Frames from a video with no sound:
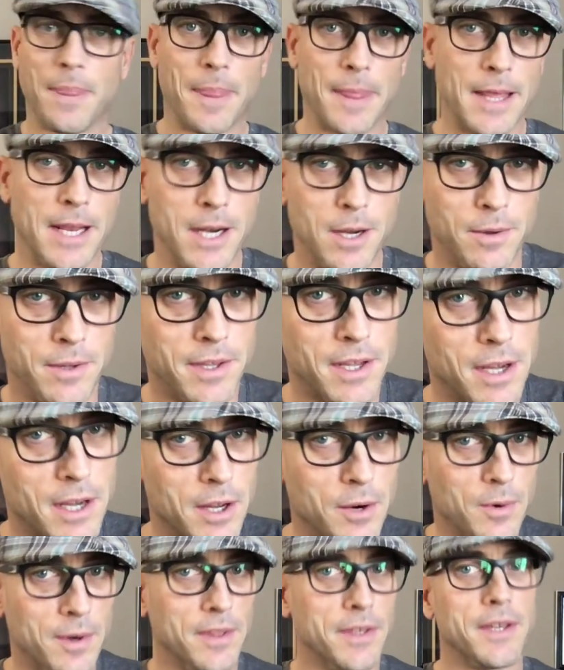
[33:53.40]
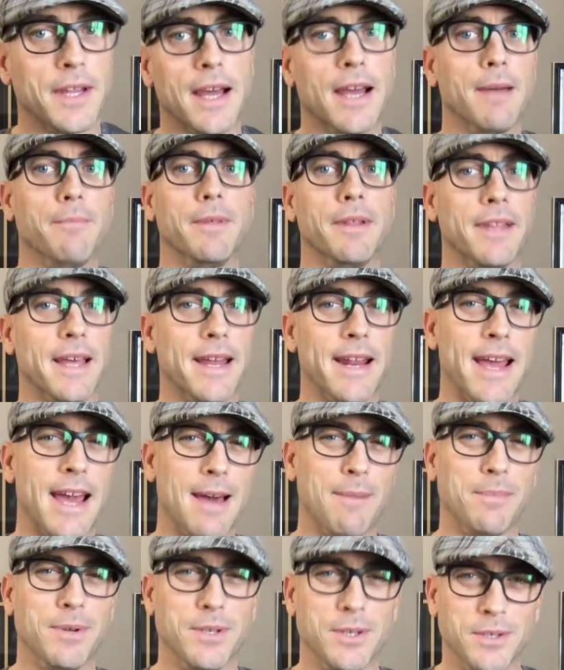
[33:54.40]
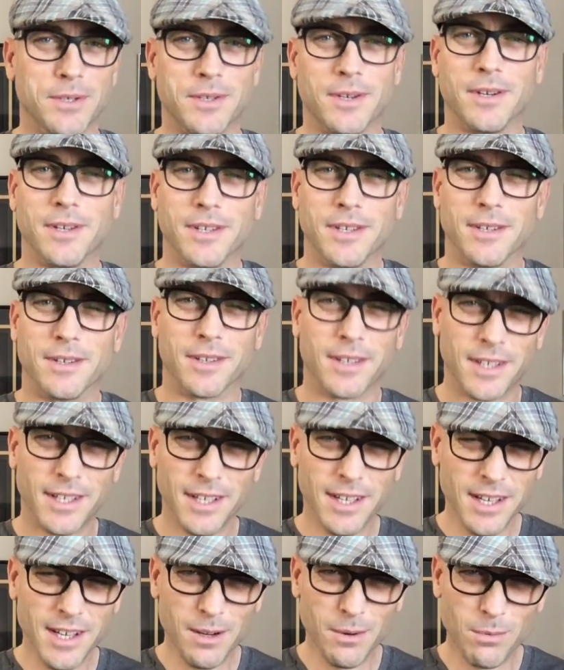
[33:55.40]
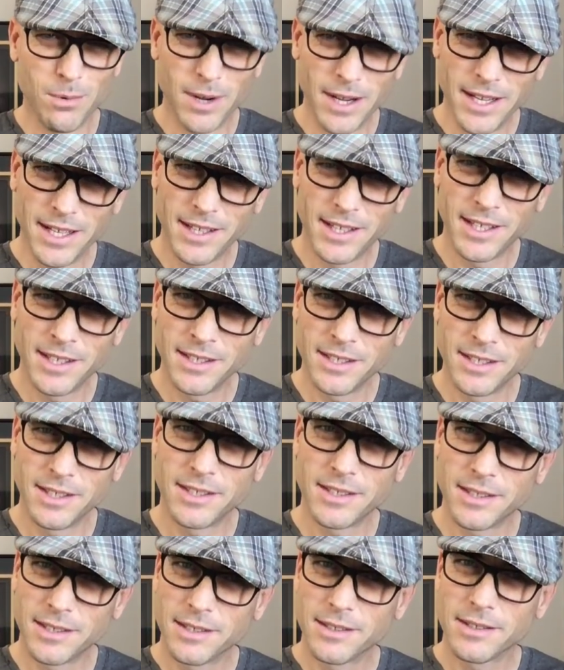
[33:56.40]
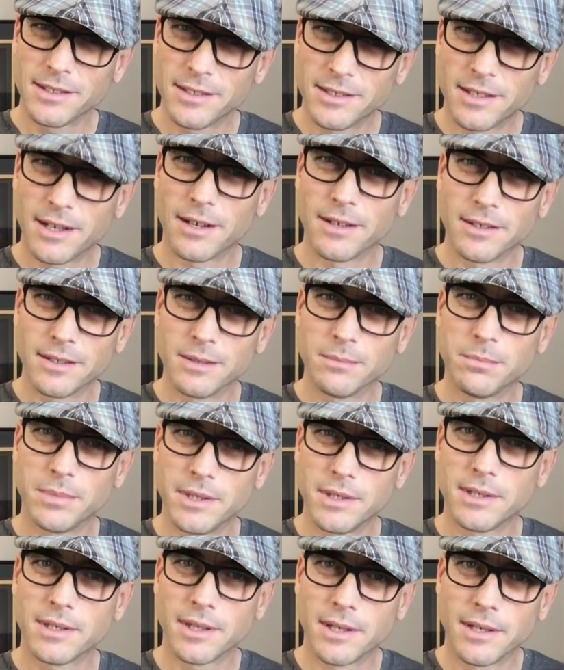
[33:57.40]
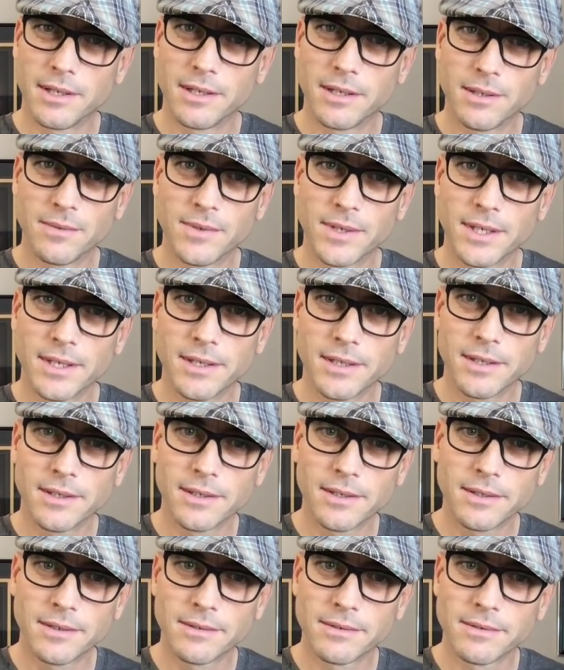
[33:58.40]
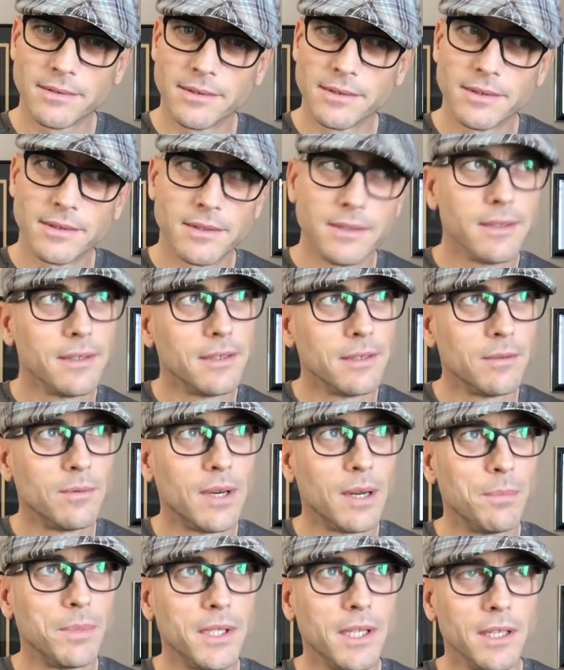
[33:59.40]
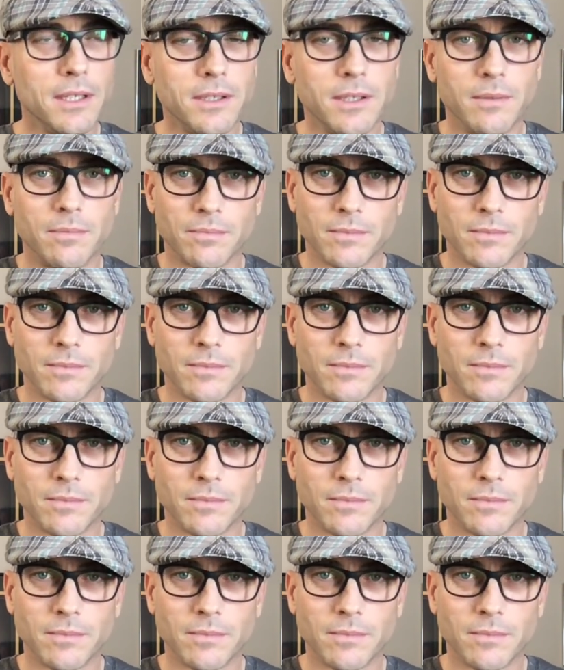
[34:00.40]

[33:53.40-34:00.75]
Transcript: You know, and the hundredth time that that happens, you start to go, you know what? This is starting to be kind of a repetition.